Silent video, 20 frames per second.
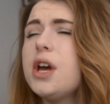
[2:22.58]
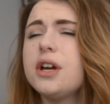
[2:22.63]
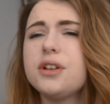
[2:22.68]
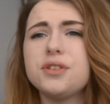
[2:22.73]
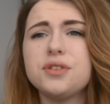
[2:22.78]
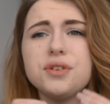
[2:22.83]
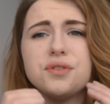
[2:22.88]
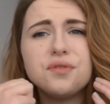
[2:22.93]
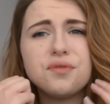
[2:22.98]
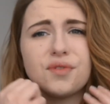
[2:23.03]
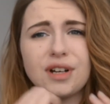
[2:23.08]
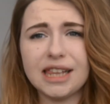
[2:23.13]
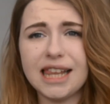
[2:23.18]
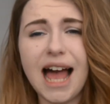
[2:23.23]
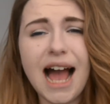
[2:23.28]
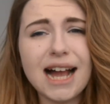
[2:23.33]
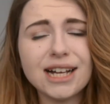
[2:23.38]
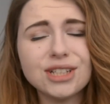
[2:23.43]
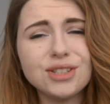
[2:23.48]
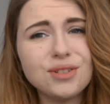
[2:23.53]
to
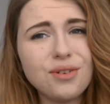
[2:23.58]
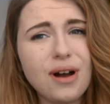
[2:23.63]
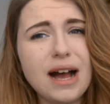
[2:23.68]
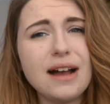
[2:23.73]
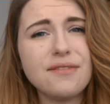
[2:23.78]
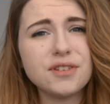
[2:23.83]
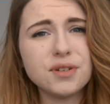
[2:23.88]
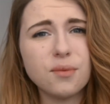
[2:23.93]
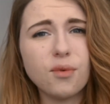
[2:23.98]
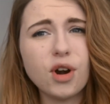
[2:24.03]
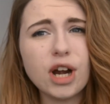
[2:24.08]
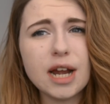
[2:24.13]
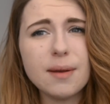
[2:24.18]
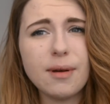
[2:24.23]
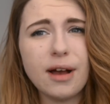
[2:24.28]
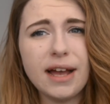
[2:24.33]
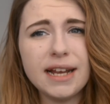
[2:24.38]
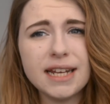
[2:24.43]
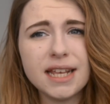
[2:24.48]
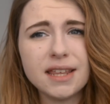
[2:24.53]
relax, not have to worry
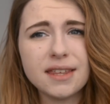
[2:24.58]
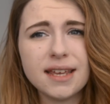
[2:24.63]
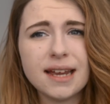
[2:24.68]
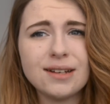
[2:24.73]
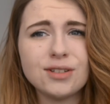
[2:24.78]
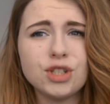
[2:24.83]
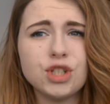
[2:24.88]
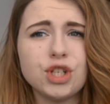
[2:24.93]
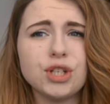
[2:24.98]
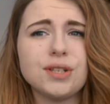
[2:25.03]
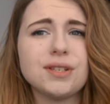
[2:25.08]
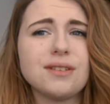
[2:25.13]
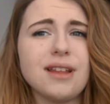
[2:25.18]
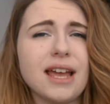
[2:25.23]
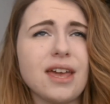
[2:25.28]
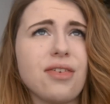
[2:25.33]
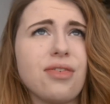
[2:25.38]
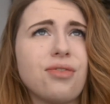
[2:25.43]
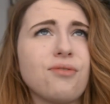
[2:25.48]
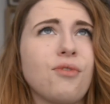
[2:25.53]
about anything else, just
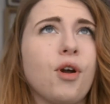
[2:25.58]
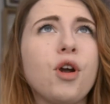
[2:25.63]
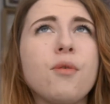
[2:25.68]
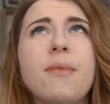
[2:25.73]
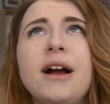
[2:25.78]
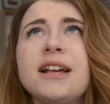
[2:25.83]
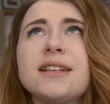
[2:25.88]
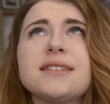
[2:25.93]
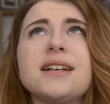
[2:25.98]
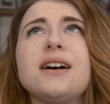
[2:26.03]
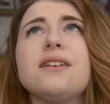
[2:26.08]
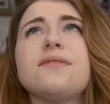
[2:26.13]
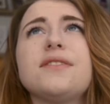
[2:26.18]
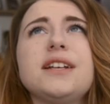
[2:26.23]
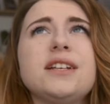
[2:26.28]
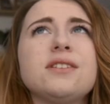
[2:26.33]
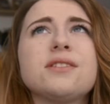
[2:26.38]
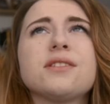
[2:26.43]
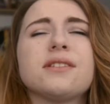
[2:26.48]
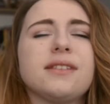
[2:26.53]
like throw myself
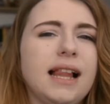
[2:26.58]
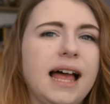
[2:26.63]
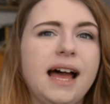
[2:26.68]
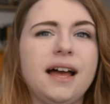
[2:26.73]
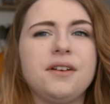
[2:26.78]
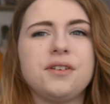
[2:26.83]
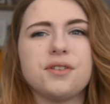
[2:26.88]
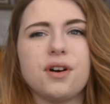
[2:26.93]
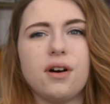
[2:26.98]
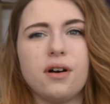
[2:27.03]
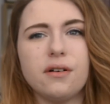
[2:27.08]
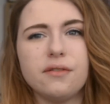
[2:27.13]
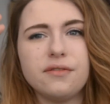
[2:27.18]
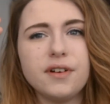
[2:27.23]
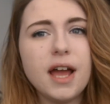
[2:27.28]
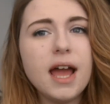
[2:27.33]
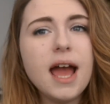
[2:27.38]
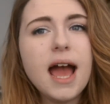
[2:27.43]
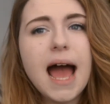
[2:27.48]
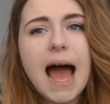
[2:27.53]
into the land of
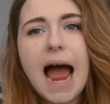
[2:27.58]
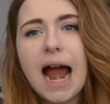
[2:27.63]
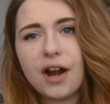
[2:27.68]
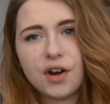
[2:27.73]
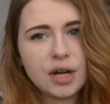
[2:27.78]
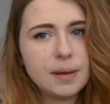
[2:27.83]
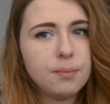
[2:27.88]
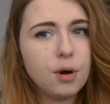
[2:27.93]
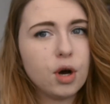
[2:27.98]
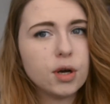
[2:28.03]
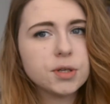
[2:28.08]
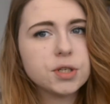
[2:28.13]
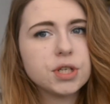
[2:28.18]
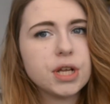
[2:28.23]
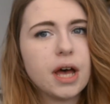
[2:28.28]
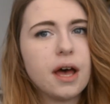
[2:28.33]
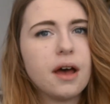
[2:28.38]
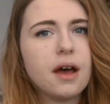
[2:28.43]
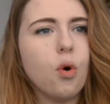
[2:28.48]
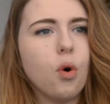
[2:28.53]
Harry
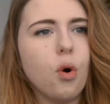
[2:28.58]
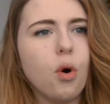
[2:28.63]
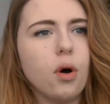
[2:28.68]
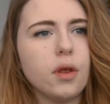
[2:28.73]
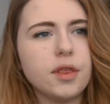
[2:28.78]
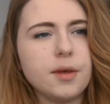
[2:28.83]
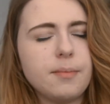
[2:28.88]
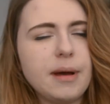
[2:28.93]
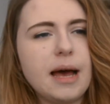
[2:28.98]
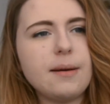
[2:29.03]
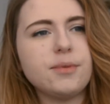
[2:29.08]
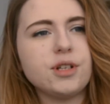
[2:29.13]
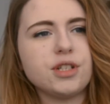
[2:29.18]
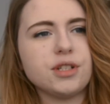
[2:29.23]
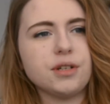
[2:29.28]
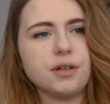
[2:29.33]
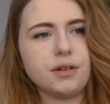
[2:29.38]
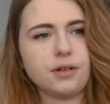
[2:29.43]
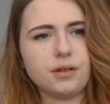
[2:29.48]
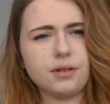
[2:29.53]
Potter or the
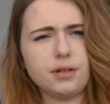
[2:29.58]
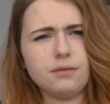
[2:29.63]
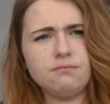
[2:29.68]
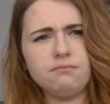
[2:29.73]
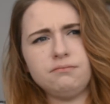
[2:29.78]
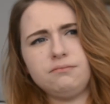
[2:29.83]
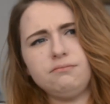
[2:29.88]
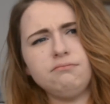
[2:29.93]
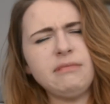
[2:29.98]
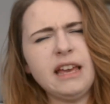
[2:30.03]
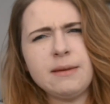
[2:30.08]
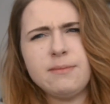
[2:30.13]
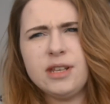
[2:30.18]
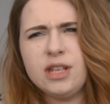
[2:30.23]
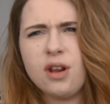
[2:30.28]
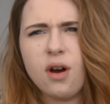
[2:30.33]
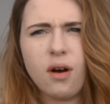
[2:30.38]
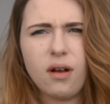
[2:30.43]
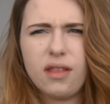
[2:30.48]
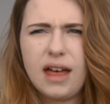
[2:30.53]
Babadook. Maybe
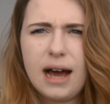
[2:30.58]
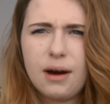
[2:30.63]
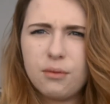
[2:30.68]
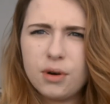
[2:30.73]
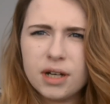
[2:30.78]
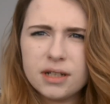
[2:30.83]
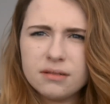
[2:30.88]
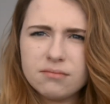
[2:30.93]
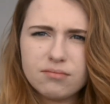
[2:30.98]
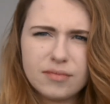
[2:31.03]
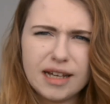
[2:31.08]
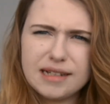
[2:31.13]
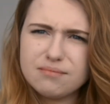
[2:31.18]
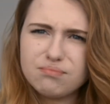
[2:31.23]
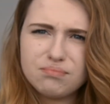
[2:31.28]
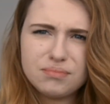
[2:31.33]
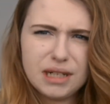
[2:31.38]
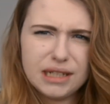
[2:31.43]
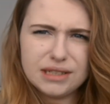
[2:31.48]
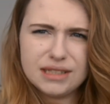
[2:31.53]
not that one,
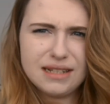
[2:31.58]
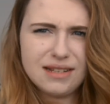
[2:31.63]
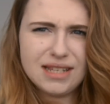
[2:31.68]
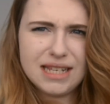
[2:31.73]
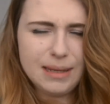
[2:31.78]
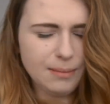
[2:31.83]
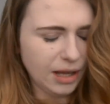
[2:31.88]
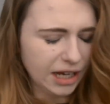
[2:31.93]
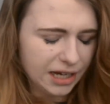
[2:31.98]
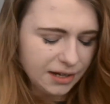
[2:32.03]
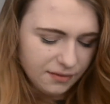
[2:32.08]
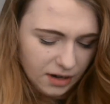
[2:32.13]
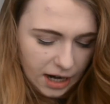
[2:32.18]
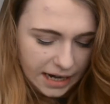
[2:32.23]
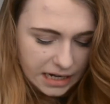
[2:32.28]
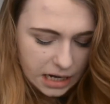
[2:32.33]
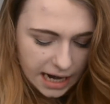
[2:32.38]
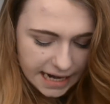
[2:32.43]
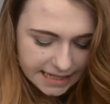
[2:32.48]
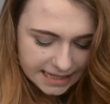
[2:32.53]
that doesn't seem like a
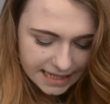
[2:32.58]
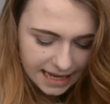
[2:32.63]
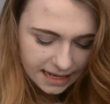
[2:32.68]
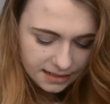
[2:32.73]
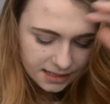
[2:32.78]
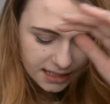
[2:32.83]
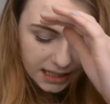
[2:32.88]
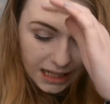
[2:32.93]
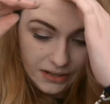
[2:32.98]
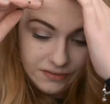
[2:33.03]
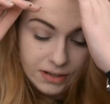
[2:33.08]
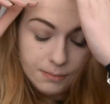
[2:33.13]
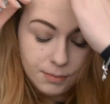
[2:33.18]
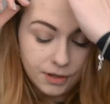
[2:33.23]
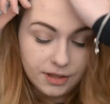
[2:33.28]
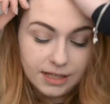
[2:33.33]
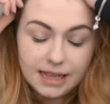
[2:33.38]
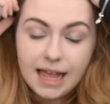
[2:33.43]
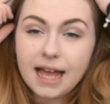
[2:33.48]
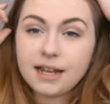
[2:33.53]
very nice land to live in,
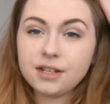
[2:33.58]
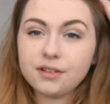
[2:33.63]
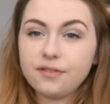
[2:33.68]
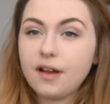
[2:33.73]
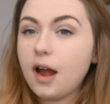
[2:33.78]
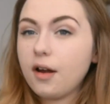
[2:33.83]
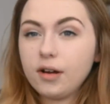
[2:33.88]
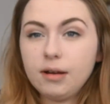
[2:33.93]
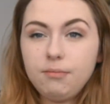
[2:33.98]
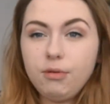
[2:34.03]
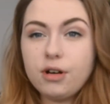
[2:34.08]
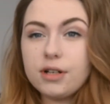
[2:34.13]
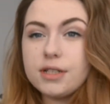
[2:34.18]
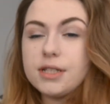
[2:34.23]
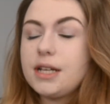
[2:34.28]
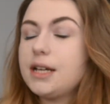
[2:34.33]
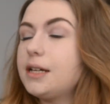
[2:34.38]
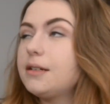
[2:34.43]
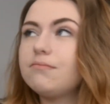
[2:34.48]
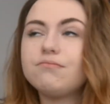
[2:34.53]
but the land of Harry
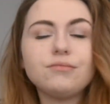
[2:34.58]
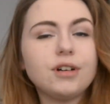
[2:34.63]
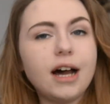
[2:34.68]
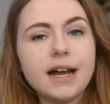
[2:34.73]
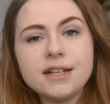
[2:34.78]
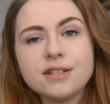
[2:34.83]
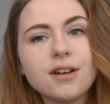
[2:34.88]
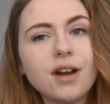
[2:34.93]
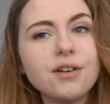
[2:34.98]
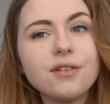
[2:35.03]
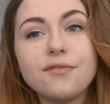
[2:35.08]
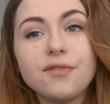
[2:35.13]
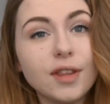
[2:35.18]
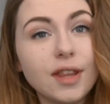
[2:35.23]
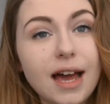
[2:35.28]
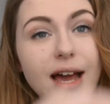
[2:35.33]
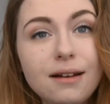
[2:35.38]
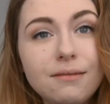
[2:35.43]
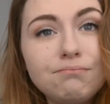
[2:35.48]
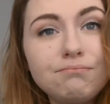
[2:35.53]
Potter, I'd go for
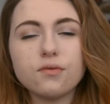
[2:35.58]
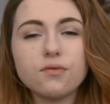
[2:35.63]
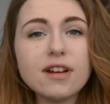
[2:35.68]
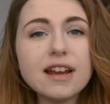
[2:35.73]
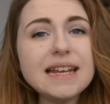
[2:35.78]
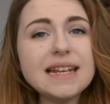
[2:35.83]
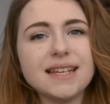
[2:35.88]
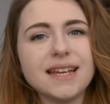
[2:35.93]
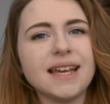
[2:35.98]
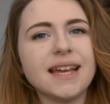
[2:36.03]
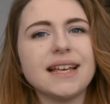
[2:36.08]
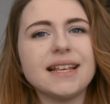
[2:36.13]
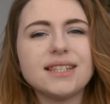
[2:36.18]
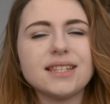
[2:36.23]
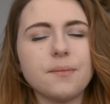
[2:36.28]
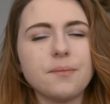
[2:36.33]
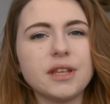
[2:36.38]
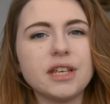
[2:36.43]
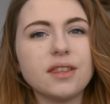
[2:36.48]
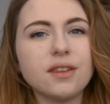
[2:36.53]
that. Reading is
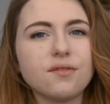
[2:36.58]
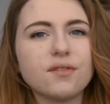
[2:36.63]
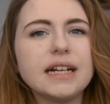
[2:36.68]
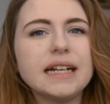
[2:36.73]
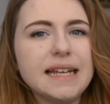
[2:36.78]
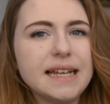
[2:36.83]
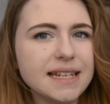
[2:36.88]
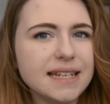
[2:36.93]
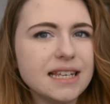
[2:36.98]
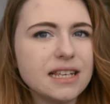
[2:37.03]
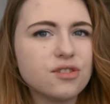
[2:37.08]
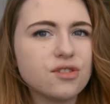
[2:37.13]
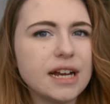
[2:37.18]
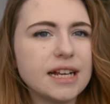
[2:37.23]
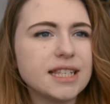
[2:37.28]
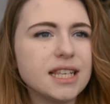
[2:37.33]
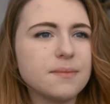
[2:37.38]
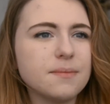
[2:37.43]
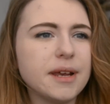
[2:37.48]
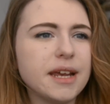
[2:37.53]
something that really
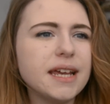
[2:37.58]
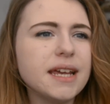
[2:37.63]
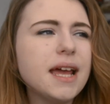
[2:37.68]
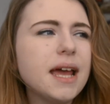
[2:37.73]
de-stresses me.